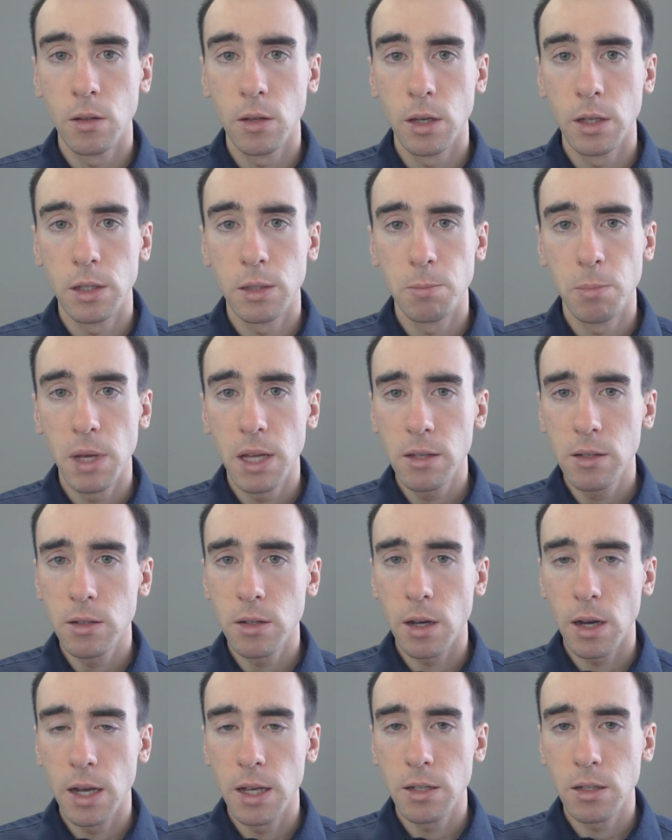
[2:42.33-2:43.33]
It's best
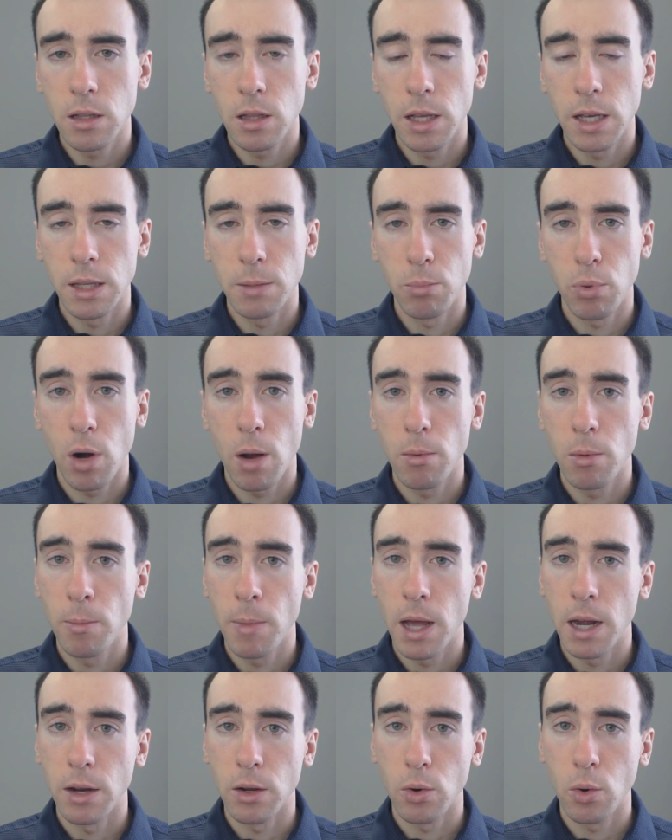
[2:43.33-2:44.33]
to isolate
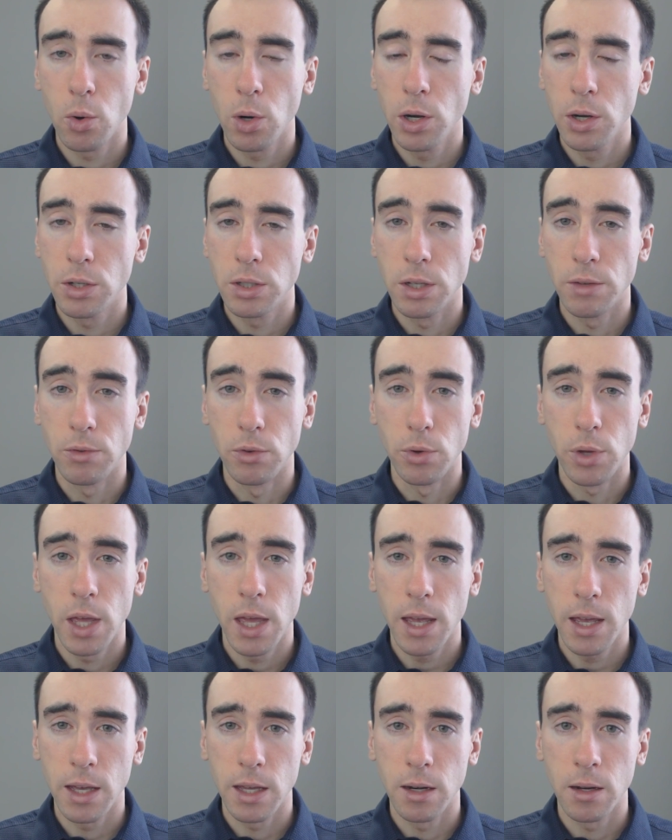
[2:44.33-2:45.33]
problematic queries if you
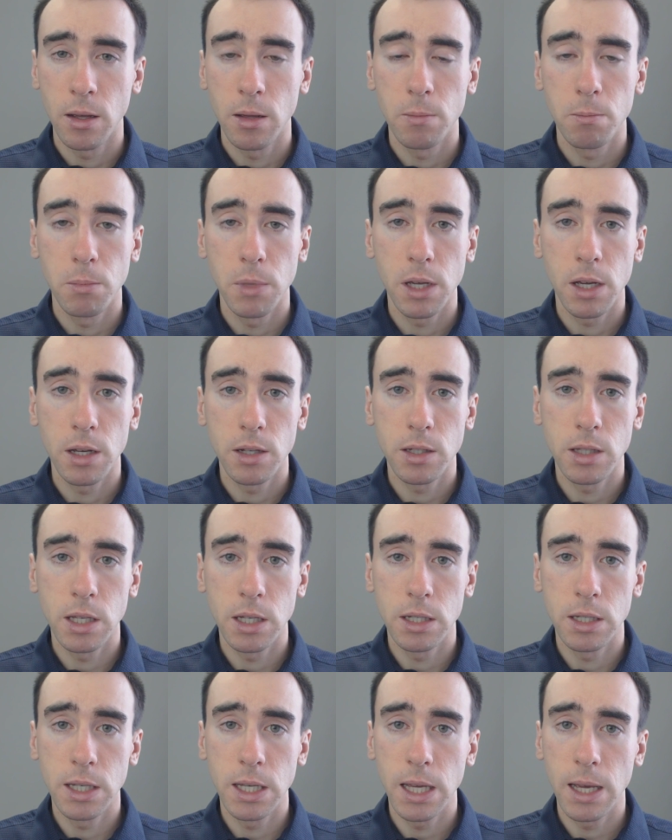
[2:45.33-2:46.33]
can, because
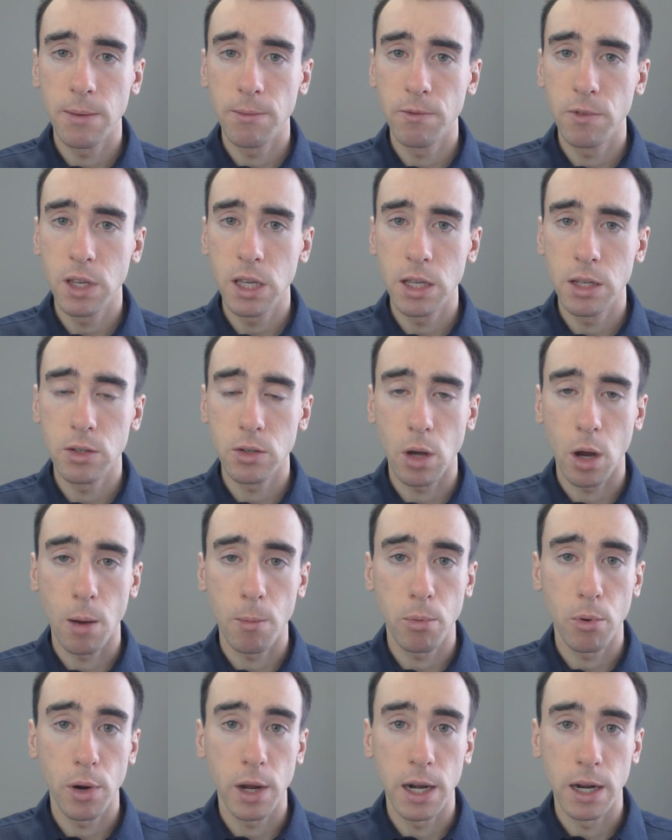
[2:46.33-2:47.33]
these DMVs
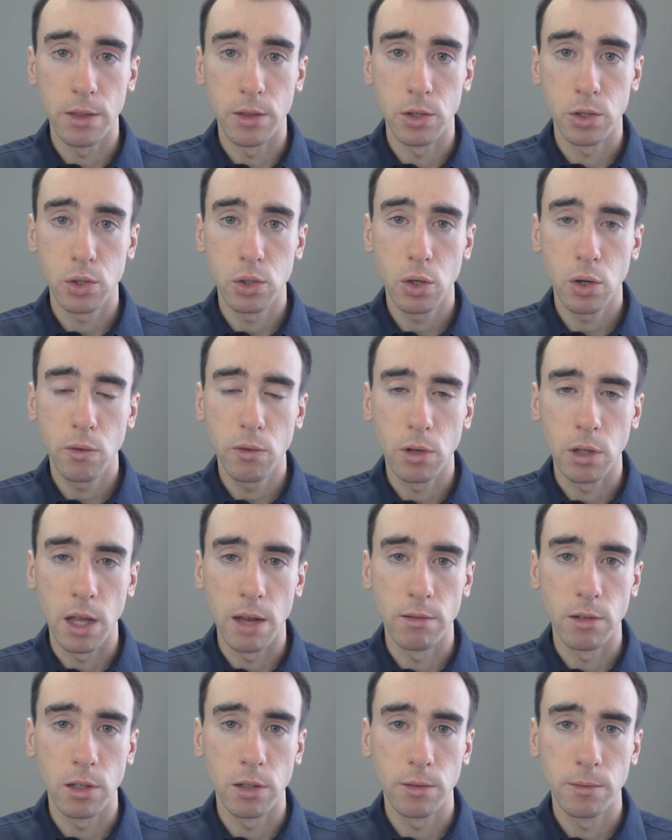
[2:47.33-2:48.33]
operate at the server
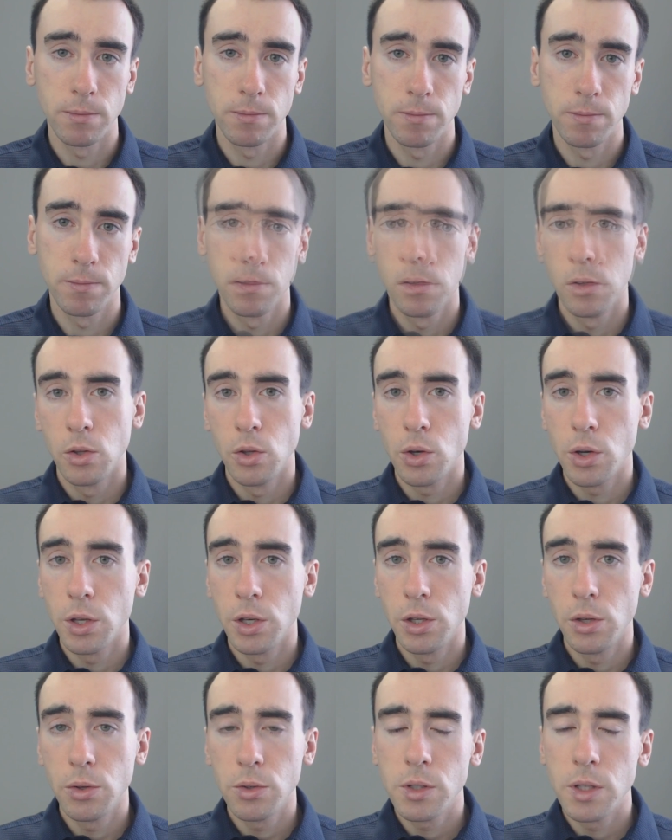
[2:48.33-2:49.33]
level. You
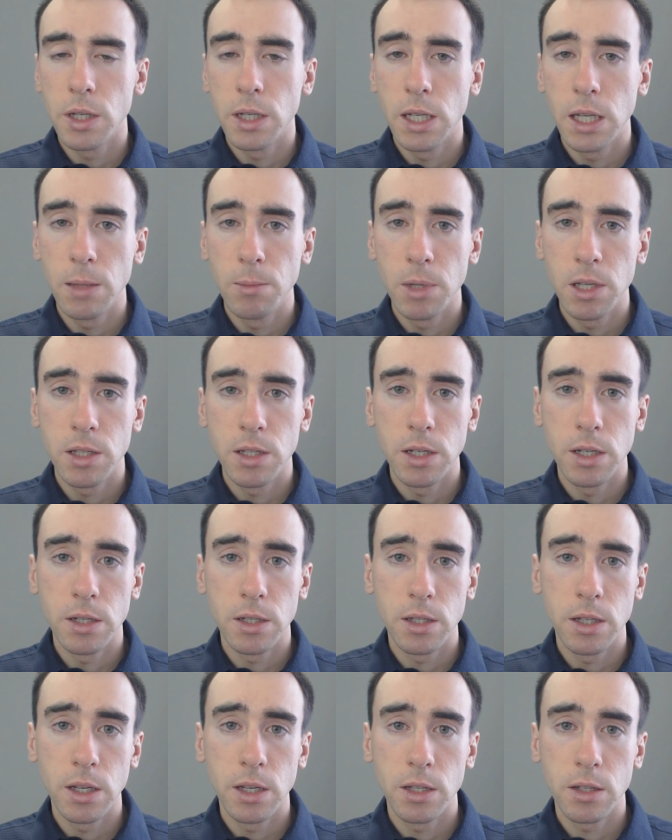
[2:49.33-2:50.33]
can use the
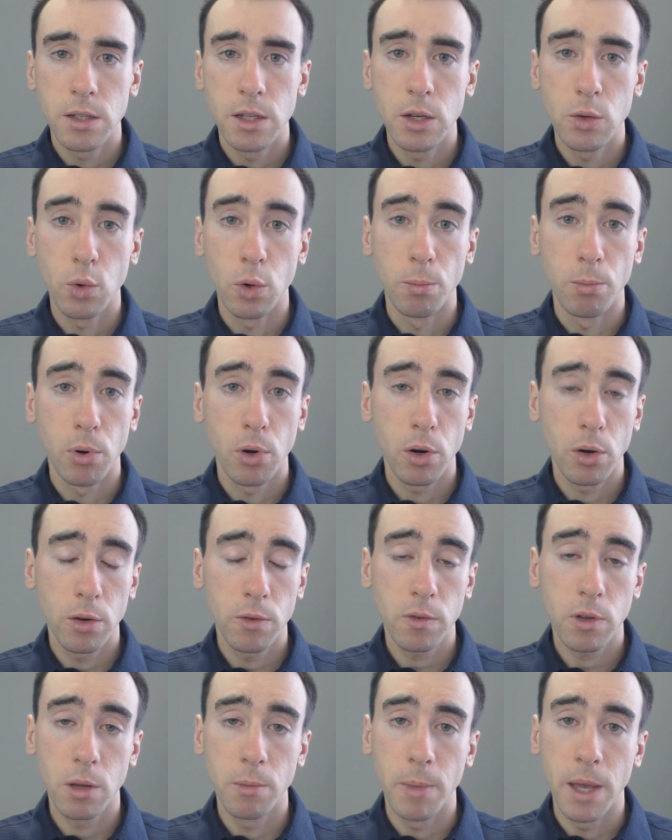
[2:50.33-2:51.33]
DBCC
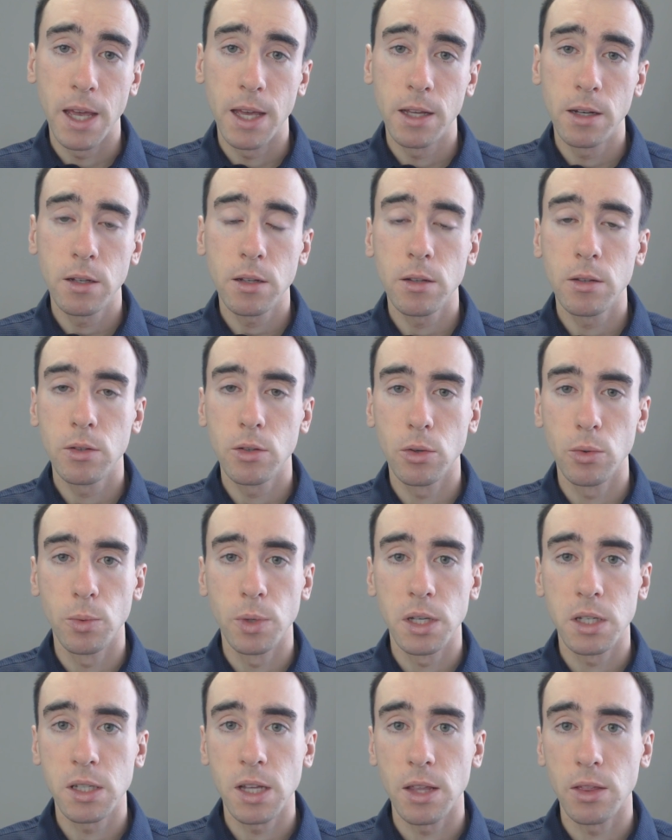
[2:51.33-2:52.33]
SQLPERF command to
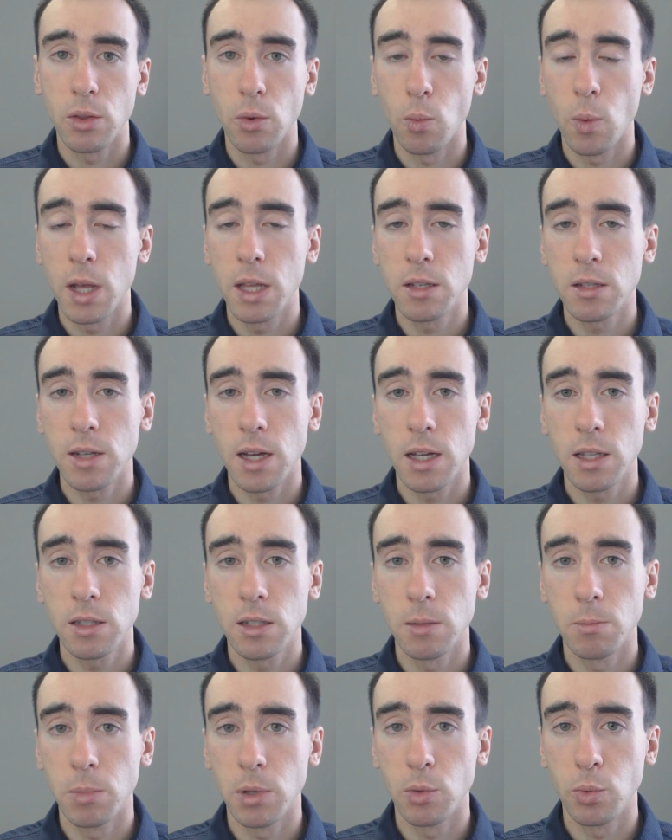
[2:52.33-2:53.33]
reset the wait
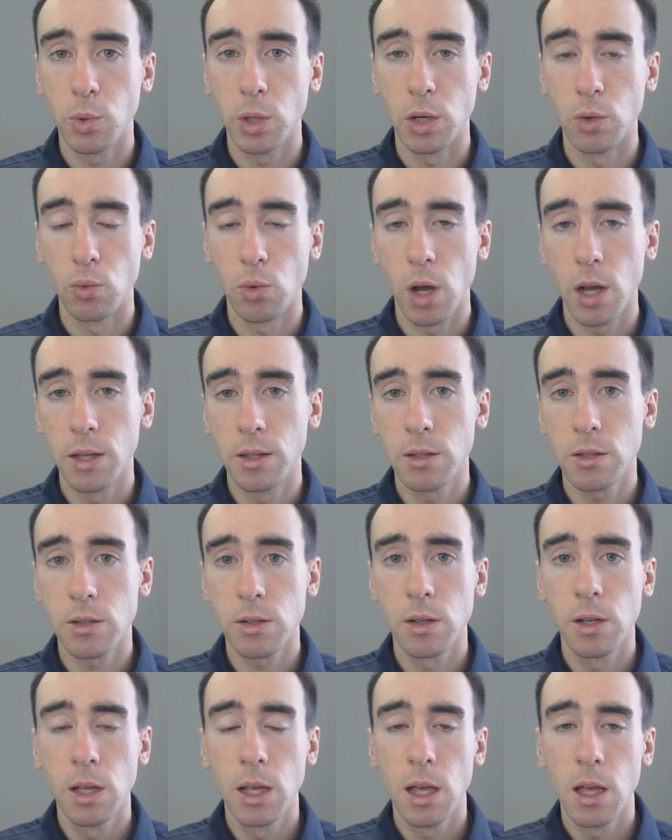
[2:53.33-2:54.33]
stats in between
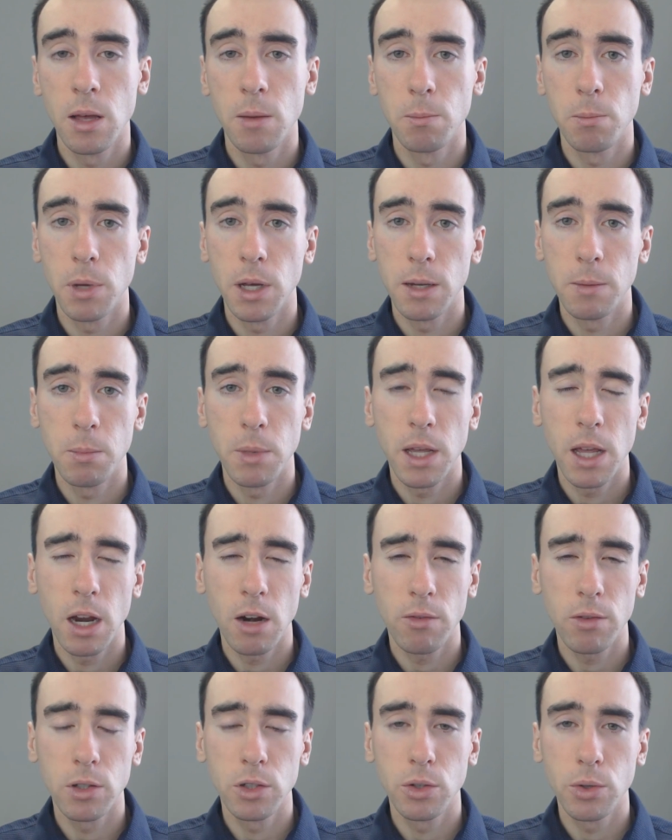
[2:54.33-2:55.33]
runs, but be
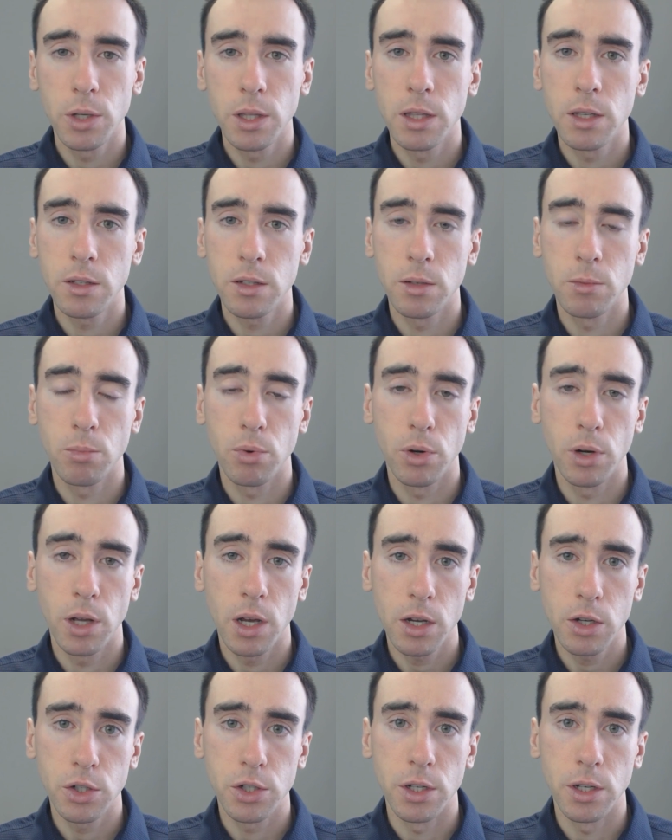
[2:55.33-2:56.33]
careful doing this in
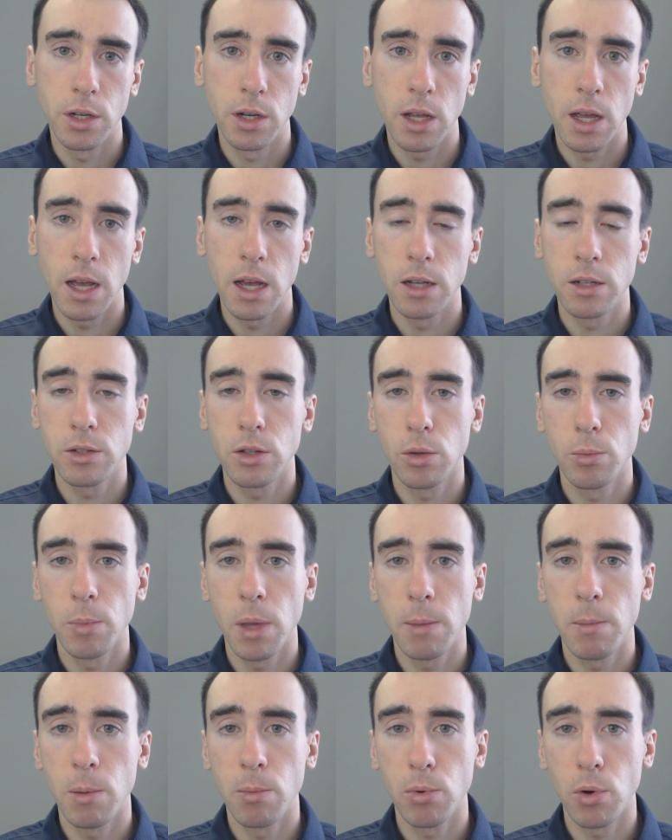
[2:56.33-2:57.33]
production as there
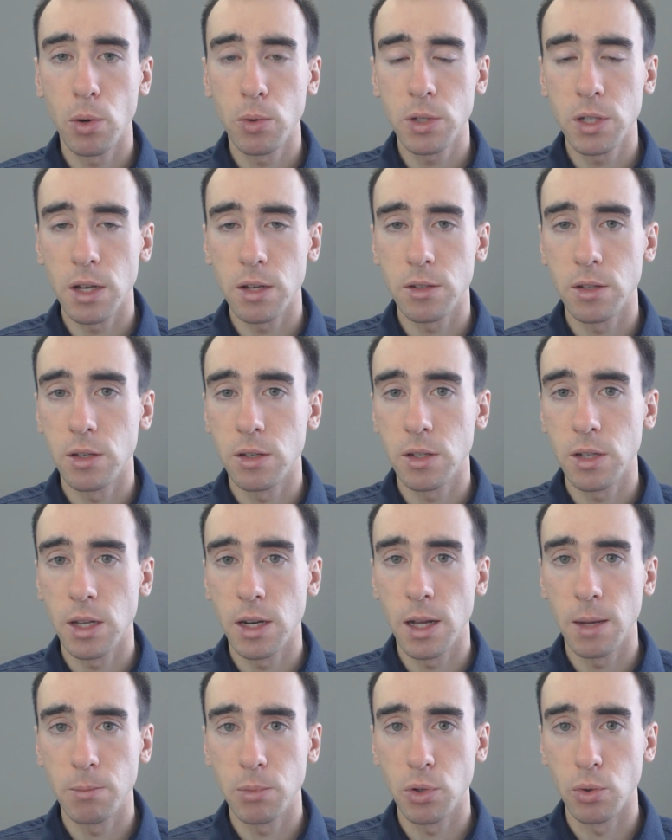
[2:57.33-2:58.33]
may be processes
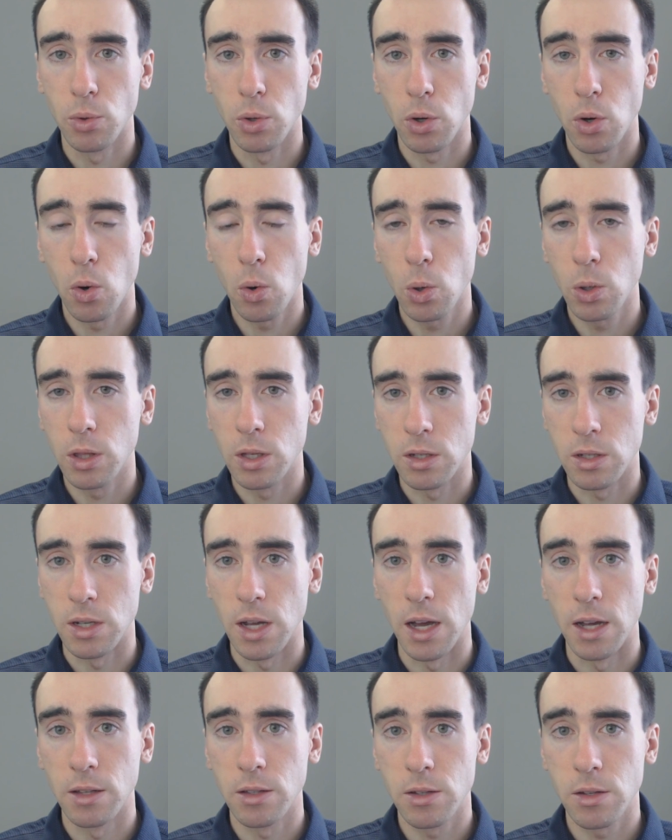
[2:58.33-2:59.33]
set up to record the
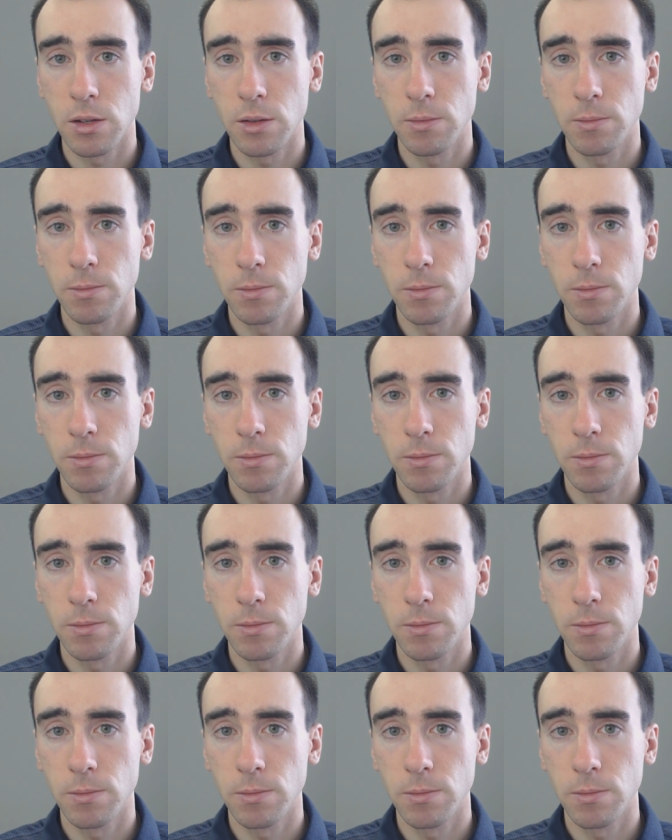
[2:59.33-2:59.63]
stats.